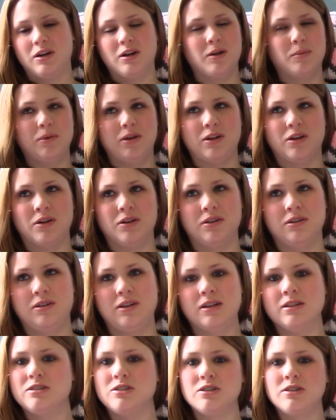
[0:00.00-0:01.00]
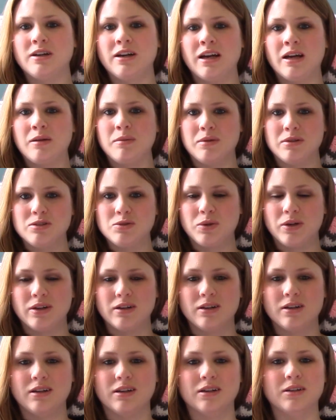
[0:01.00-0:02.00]
on Instagram and
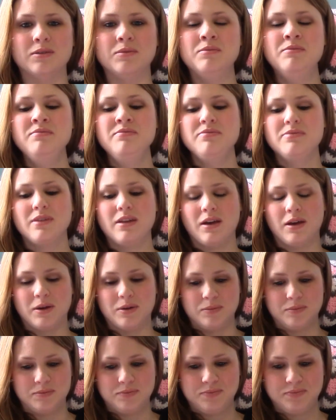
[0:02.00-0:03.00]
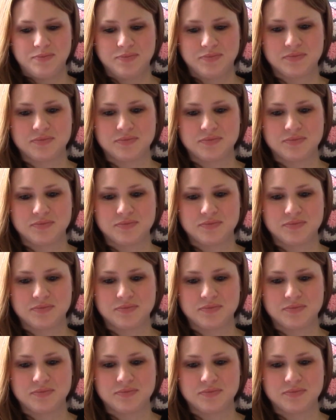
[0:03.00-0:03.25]
Twitter, and on